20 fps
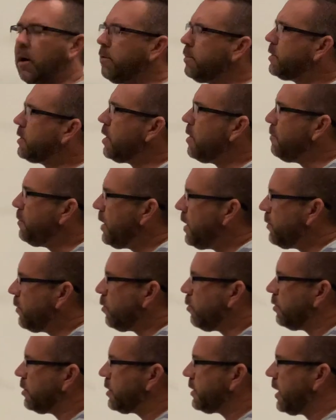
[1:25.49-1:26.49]
some
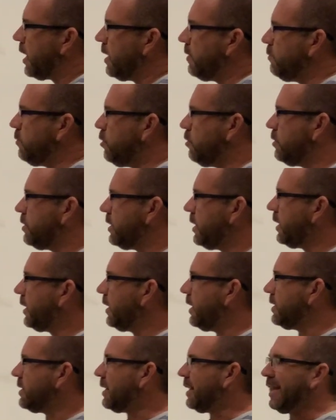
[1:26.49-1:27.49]
people will say music
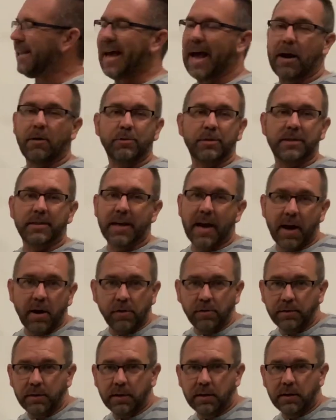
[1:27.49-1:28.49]
is loud
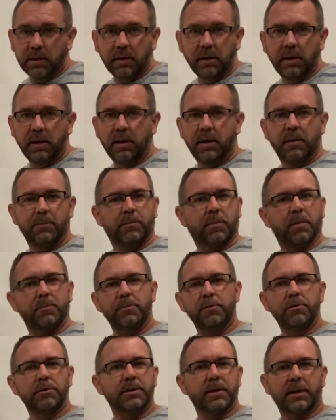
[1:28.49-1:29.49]
sound, but
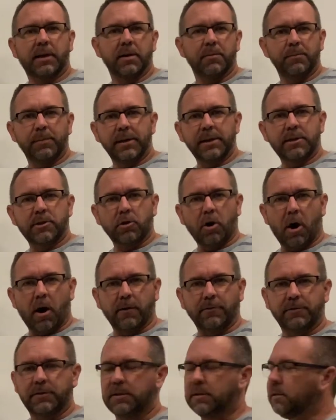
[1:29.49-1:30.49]
music can be
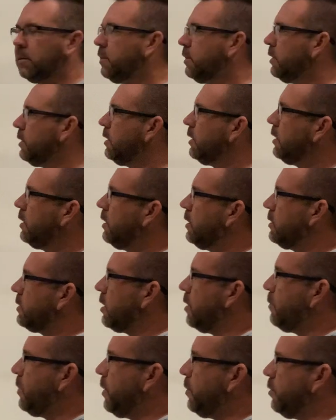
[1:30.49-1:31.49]
soft.
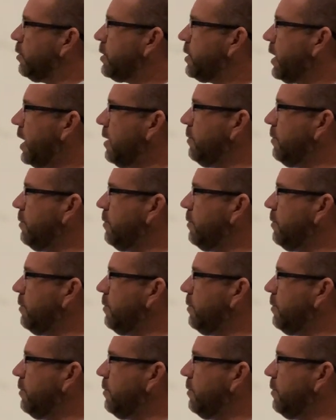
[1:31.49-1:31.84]
Some people say